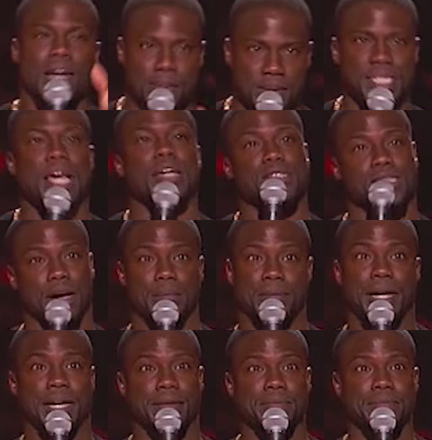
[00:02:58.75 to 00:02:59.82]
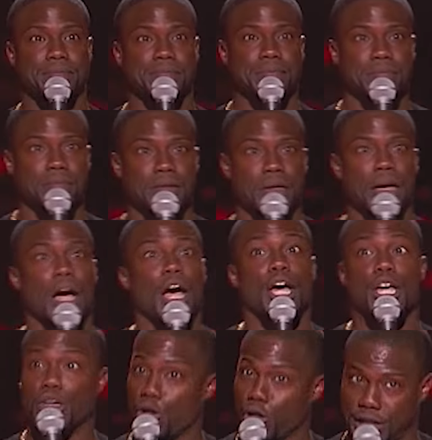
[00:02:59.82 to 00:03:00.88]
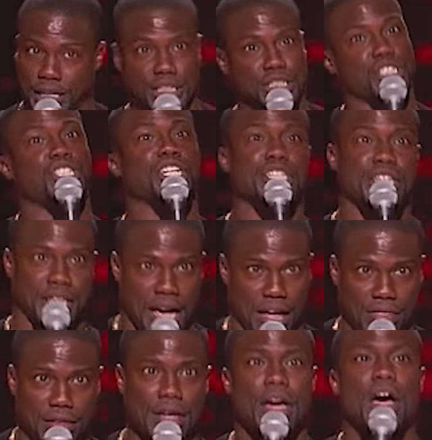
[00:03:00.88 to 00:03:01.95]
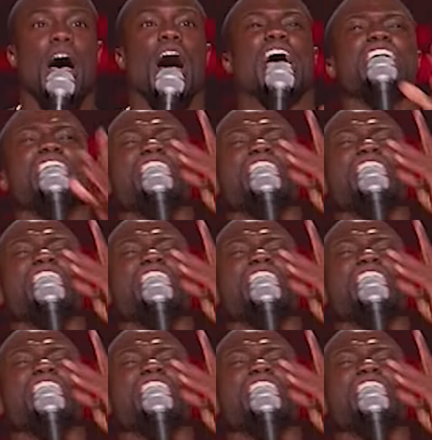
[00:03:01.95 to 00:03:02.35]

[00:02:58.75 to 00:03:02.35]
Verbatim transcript: tell you something, nigga. You gonna get your shit together? Are you